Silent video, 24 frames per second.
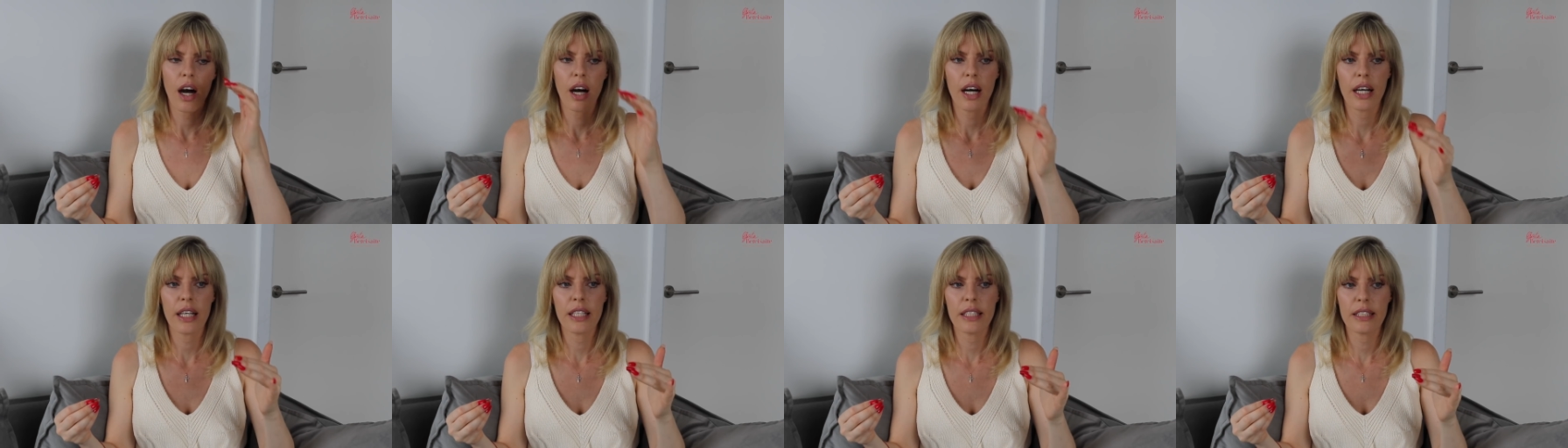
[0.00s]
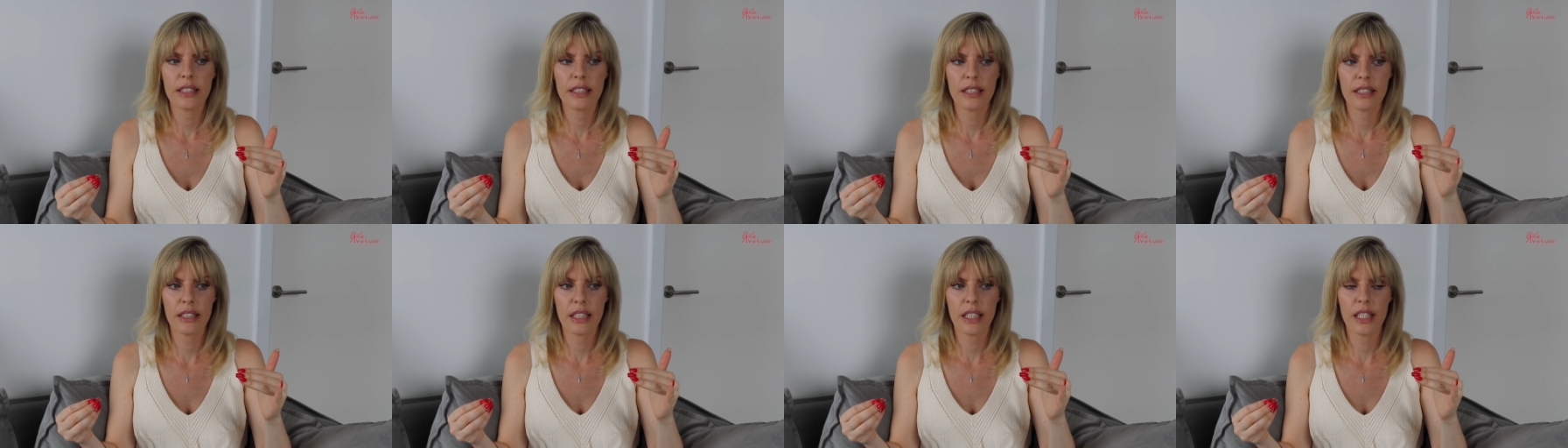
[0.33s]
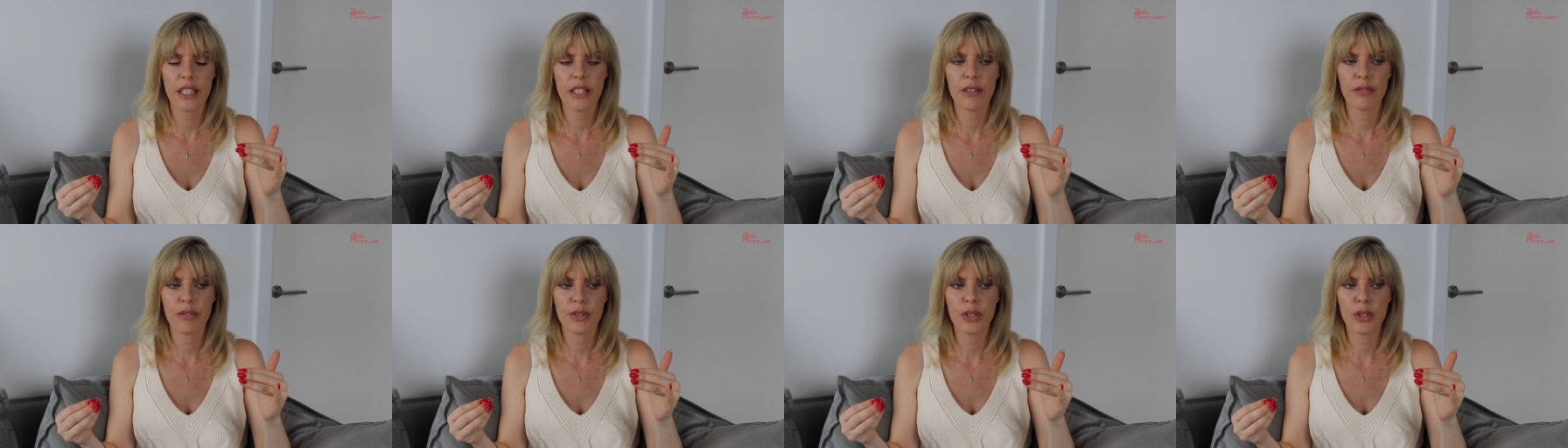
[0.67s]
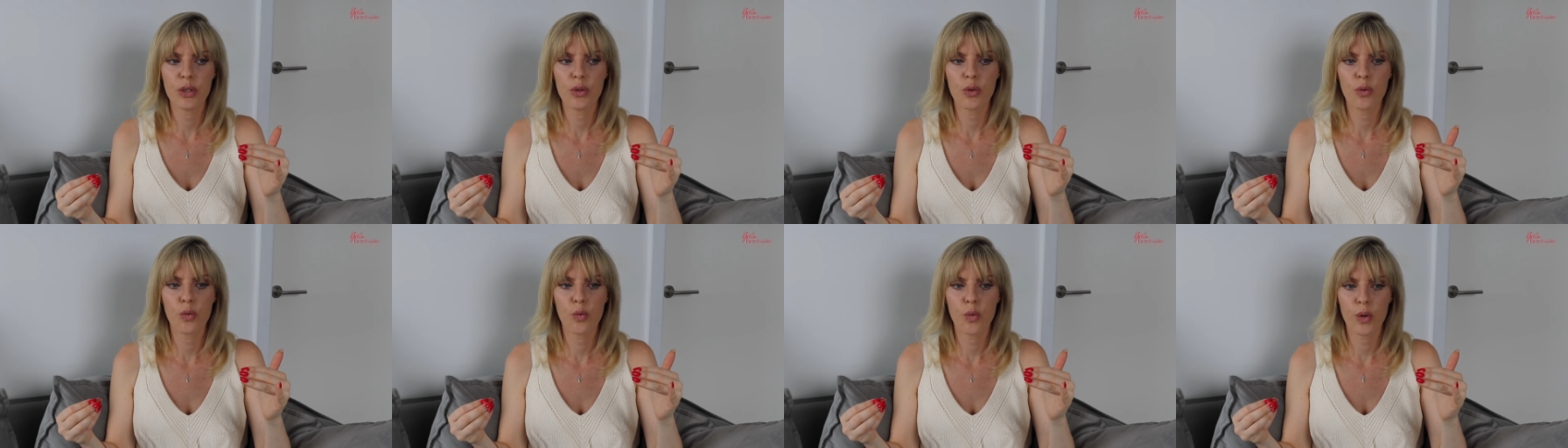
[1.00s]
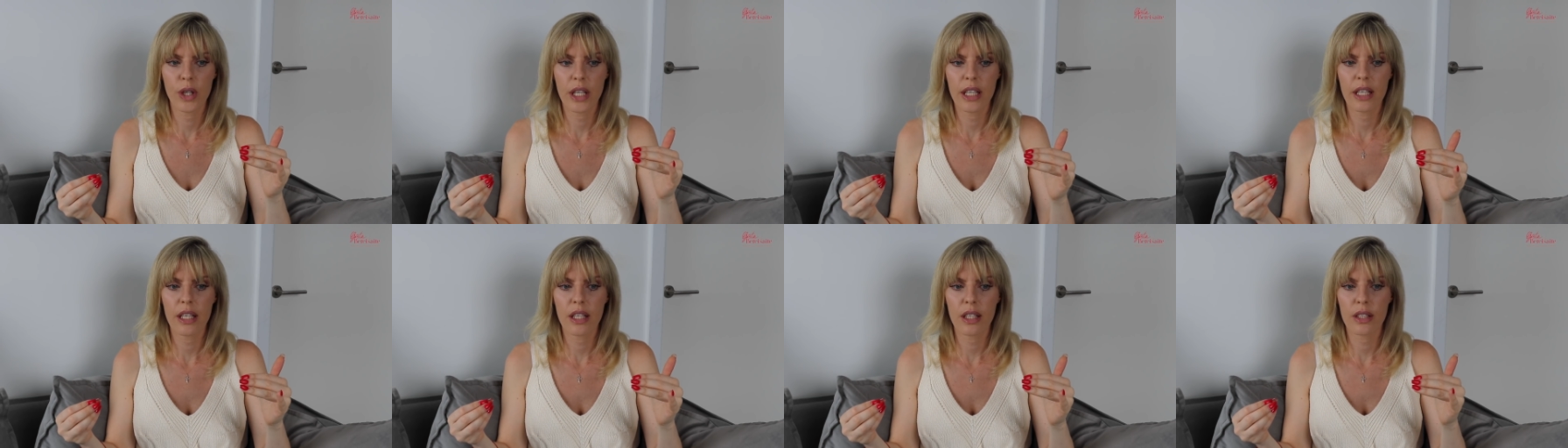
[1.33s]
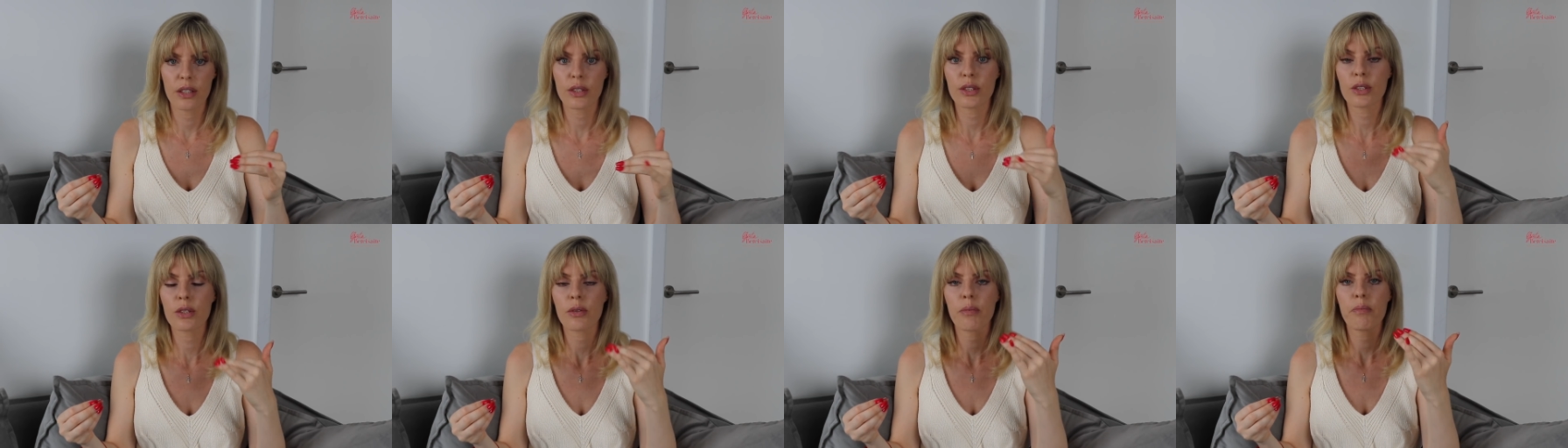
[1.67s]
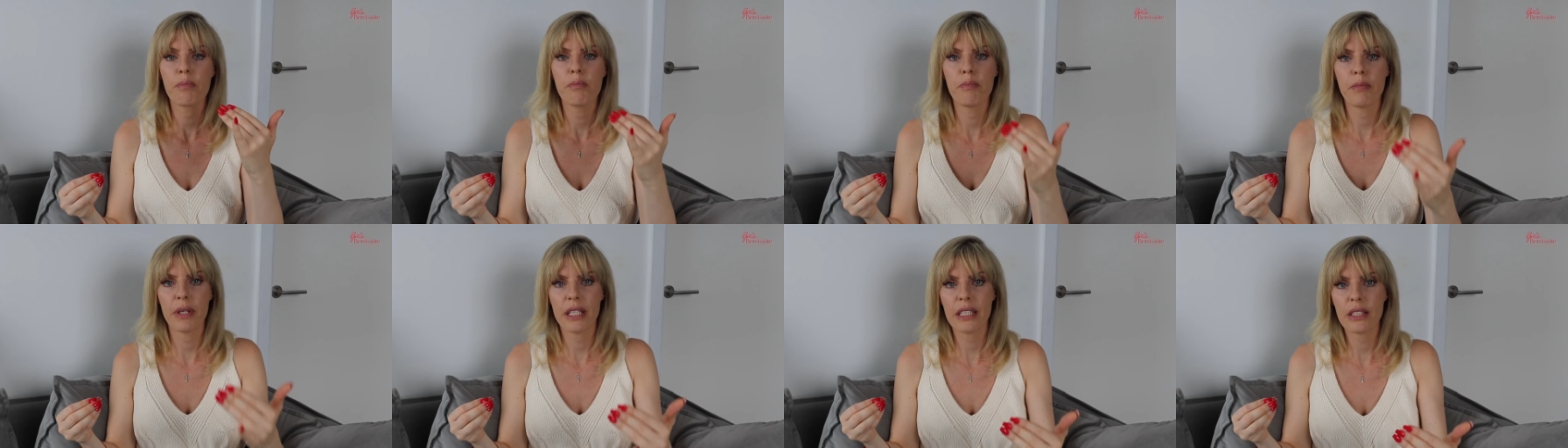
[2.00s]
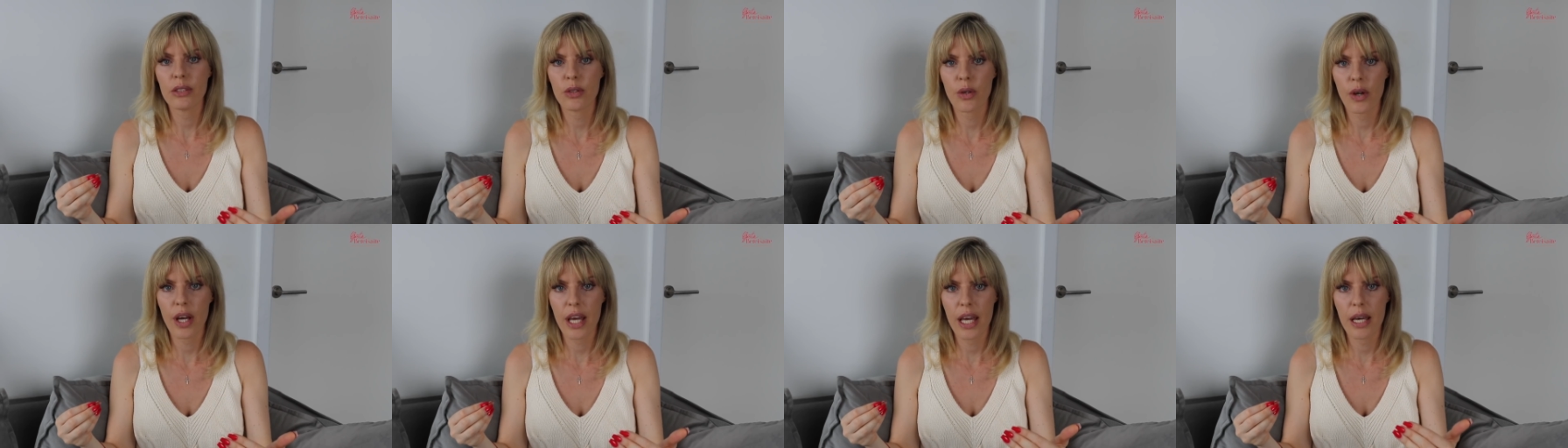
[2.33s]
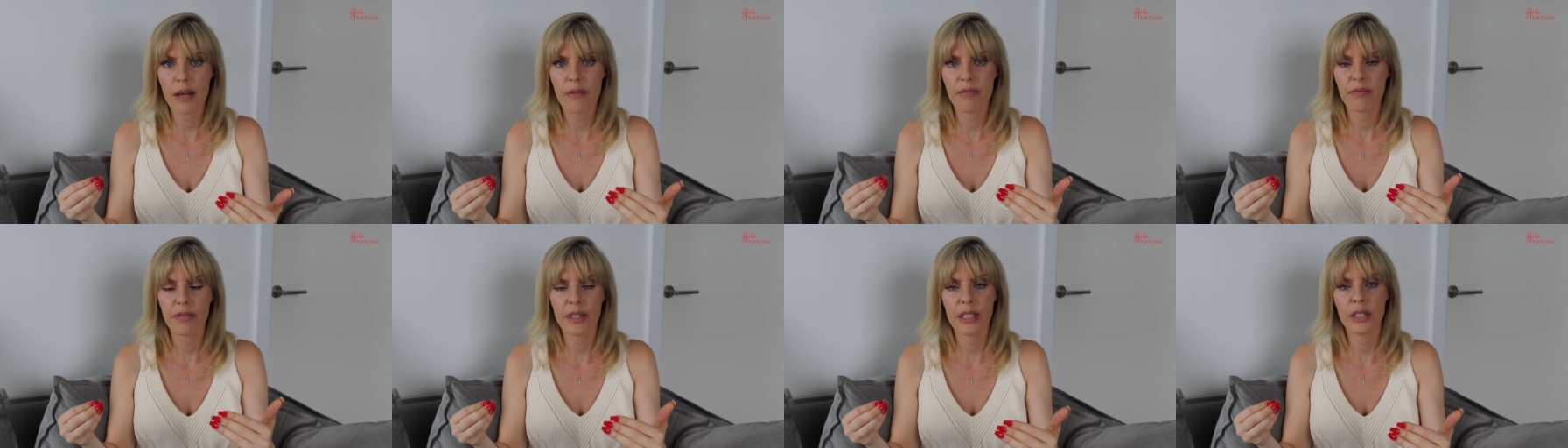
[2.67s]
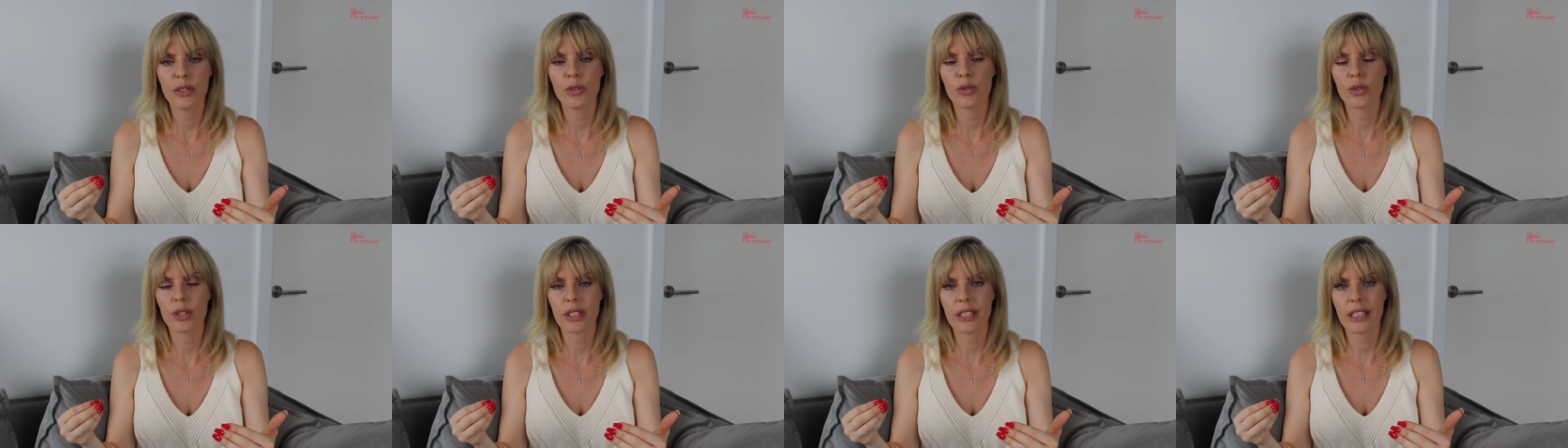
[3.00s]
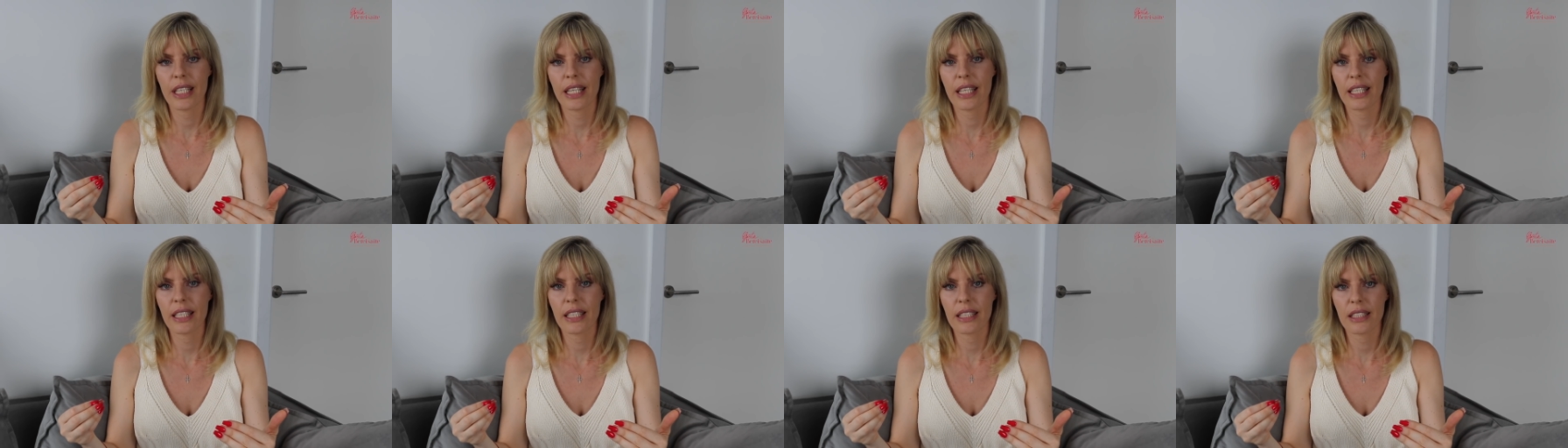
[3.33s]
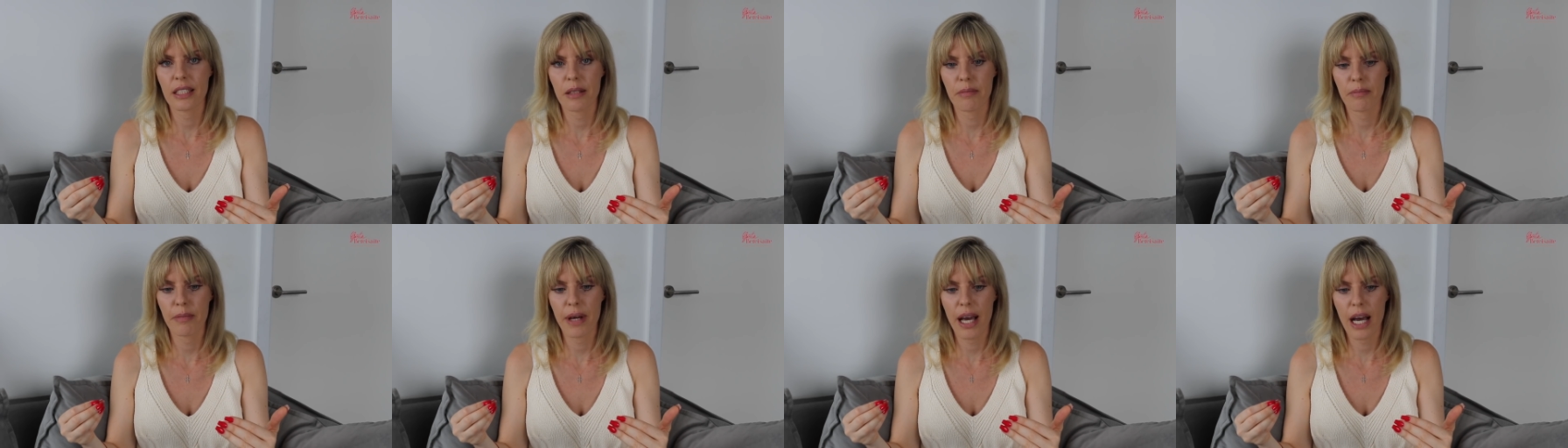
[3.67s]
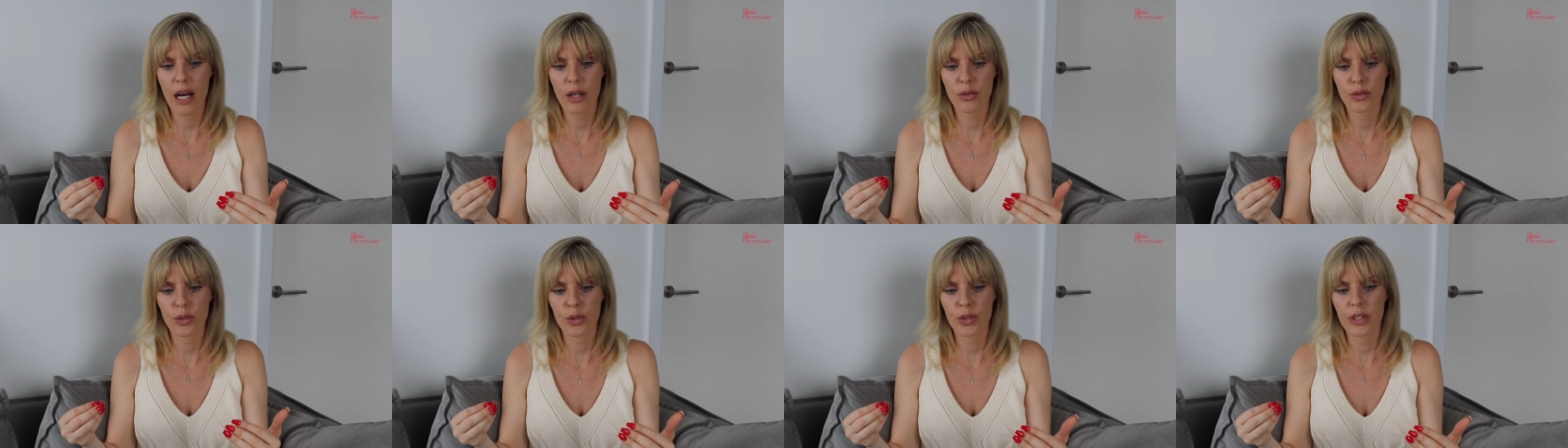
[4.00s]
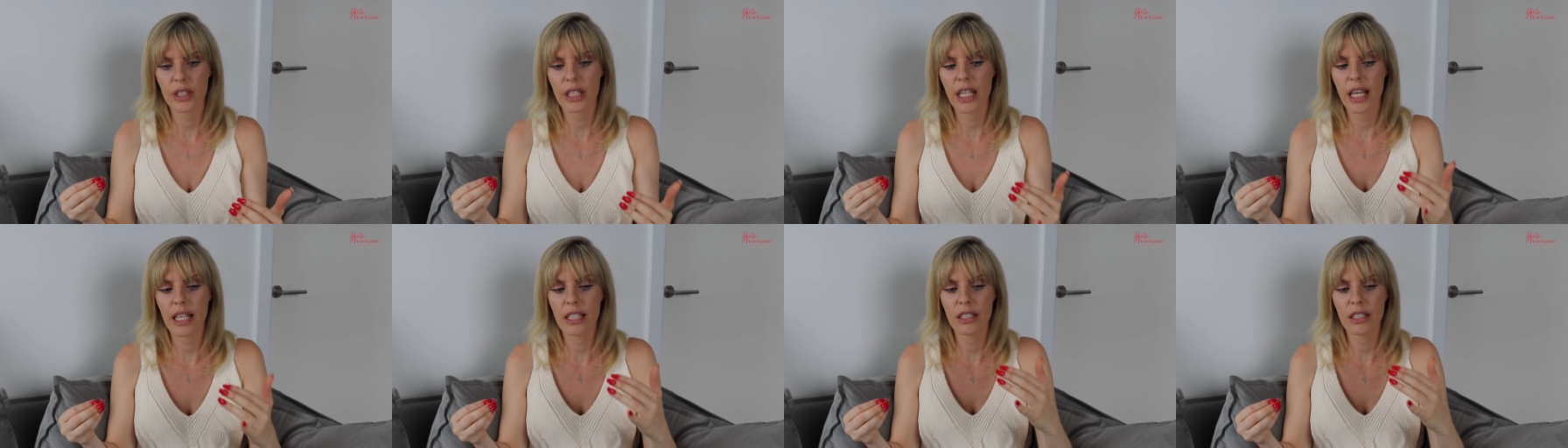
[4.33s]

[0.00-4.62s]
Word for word: as if you will submit to him when you're setting in a boundary,